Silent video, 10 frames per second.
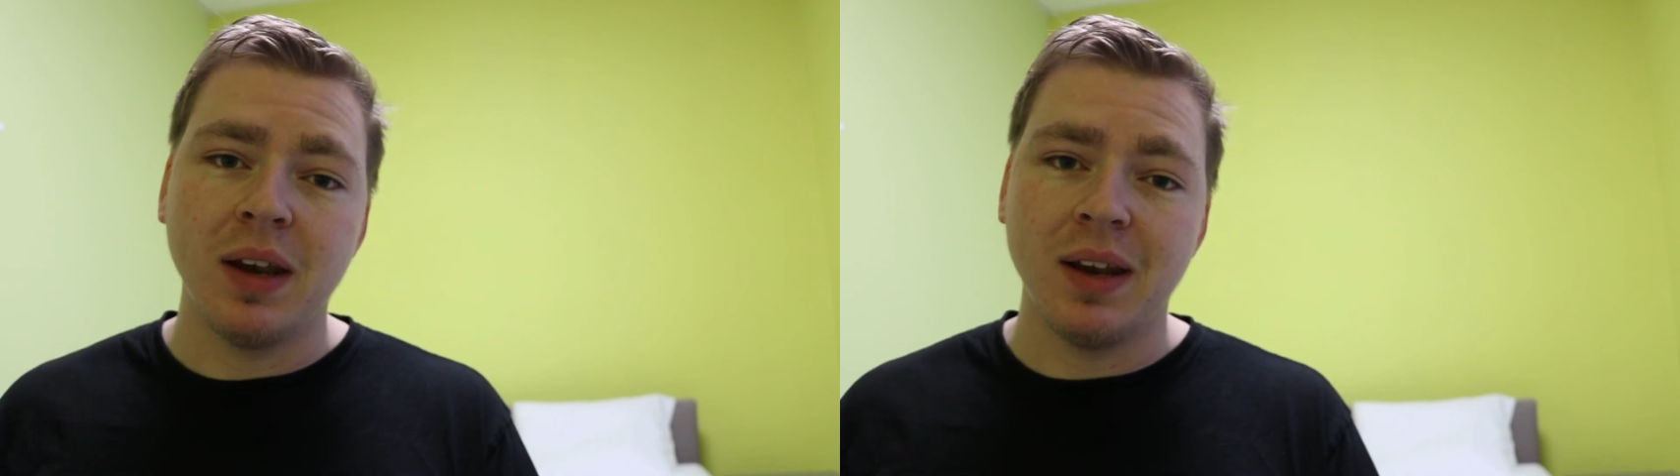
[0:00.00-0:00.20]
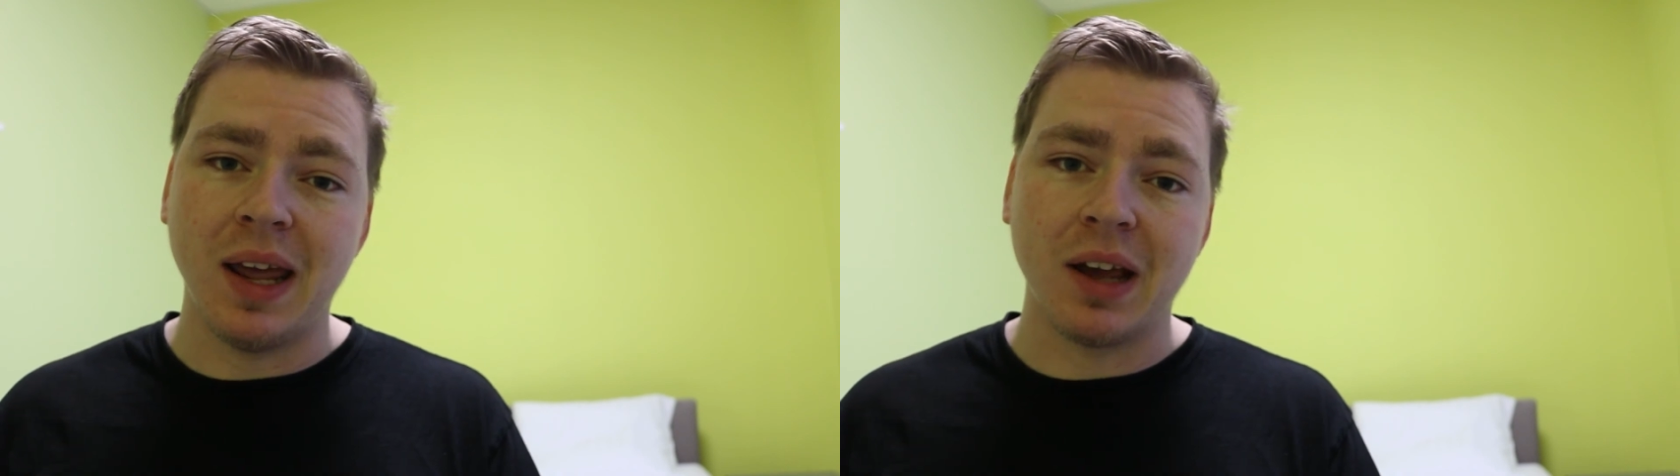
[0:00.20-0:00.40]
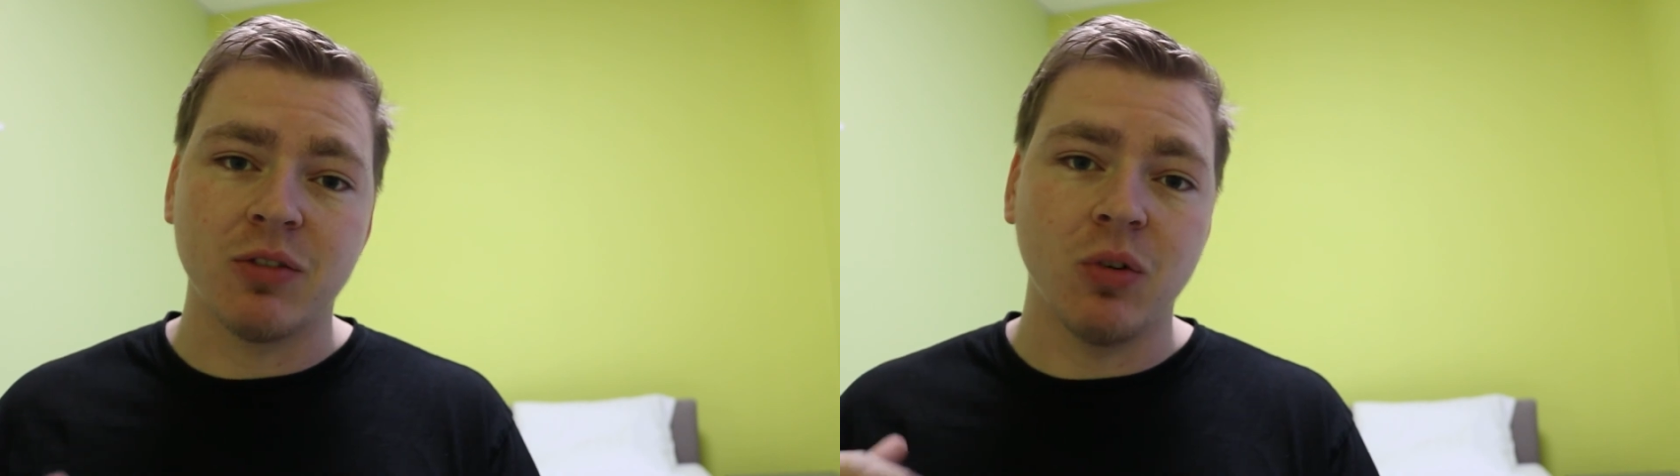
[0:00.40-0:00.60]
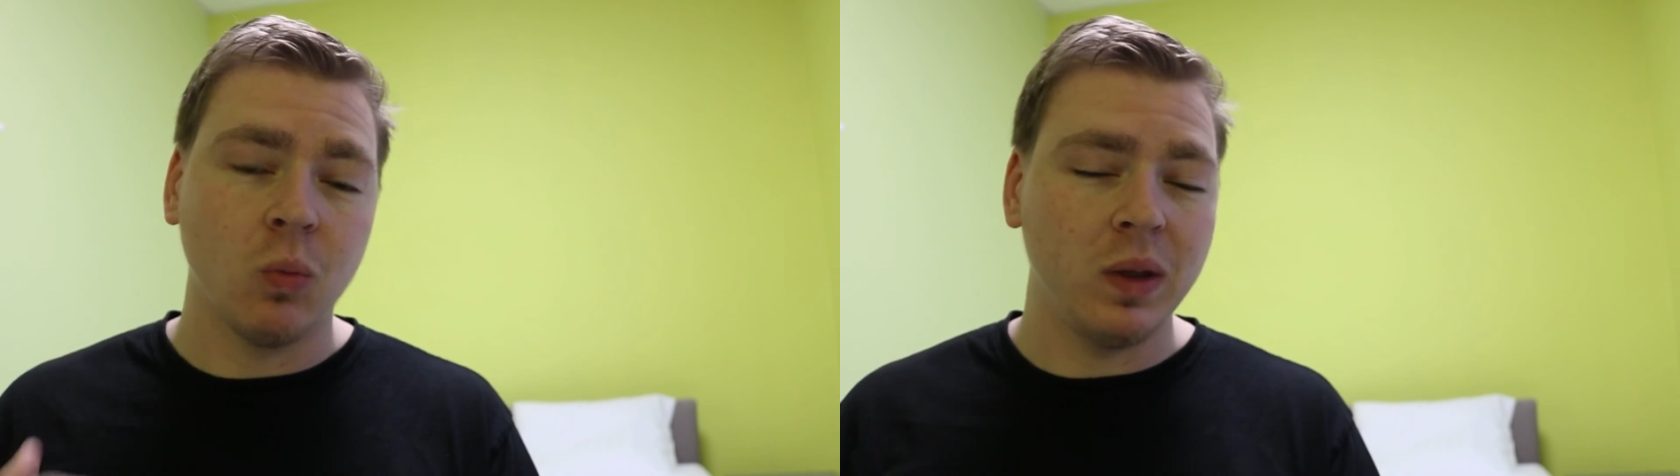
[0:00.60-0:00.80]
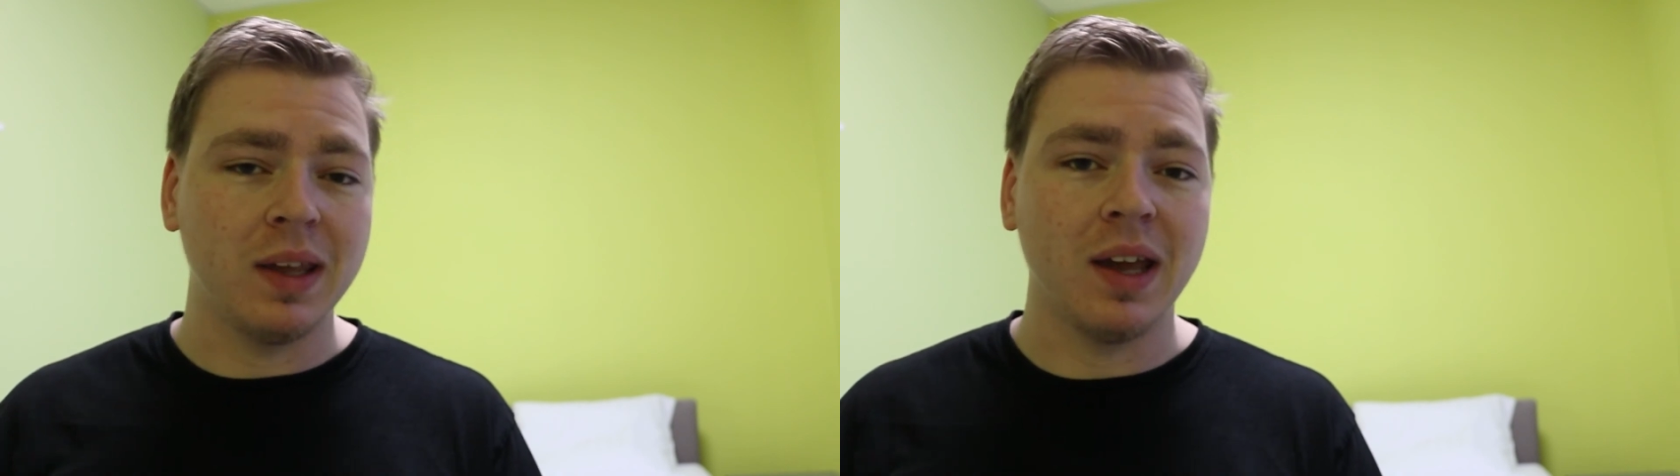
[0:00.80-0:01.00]
next
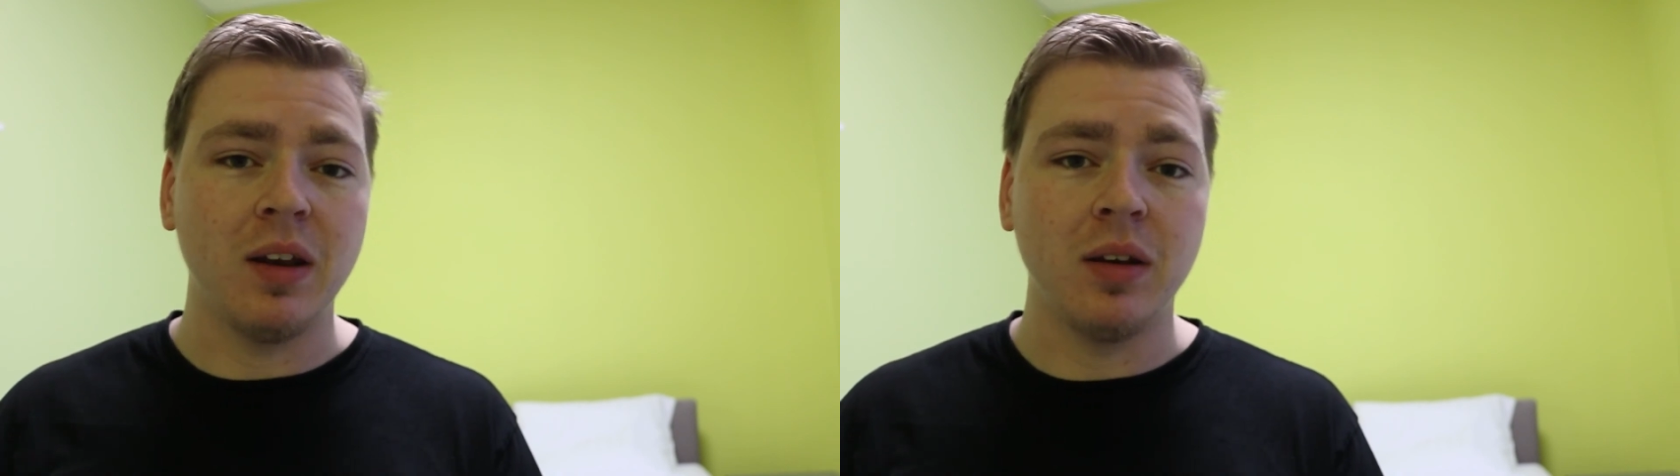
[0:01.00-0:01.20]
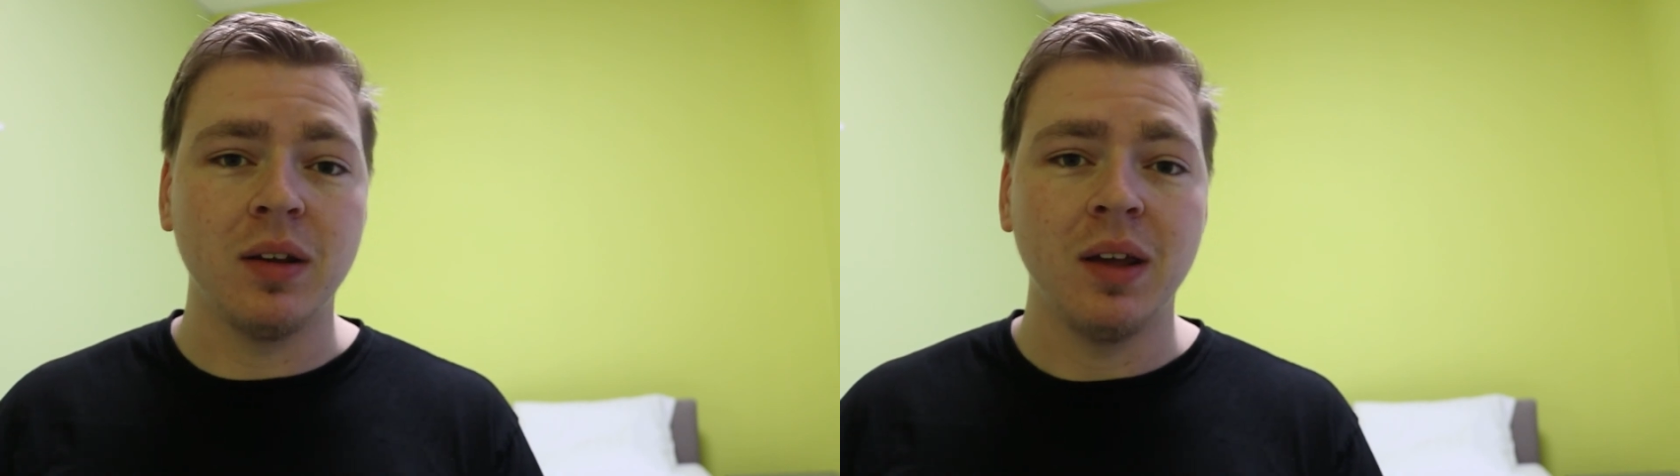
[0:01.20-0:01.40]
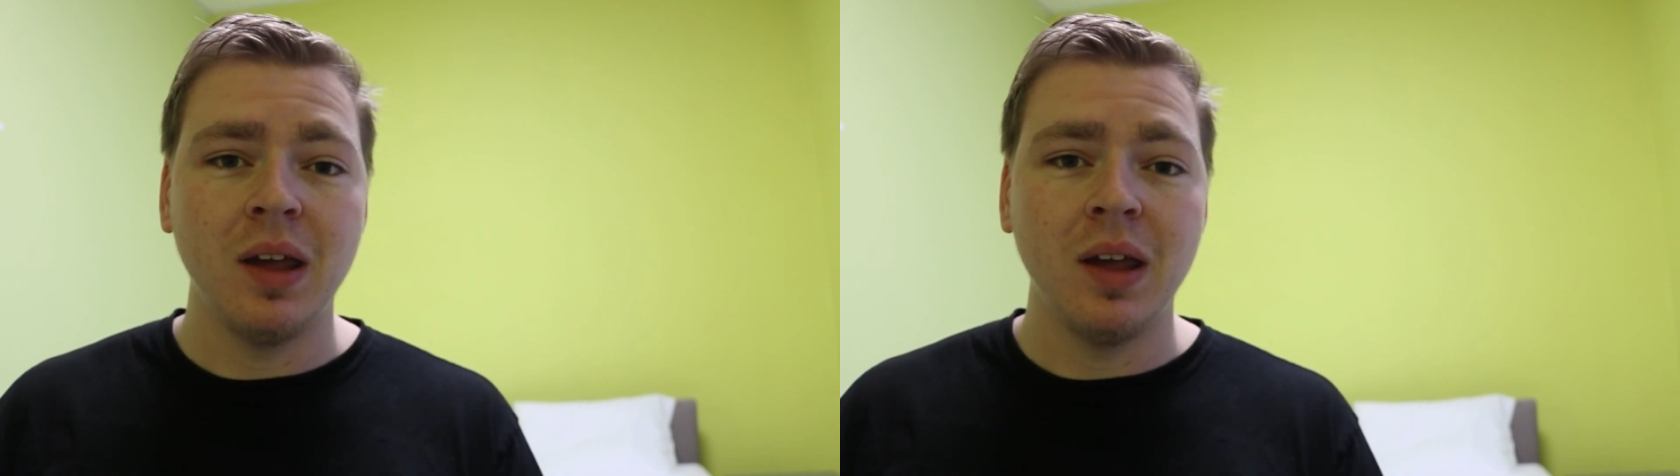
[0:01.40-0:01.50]
weekend.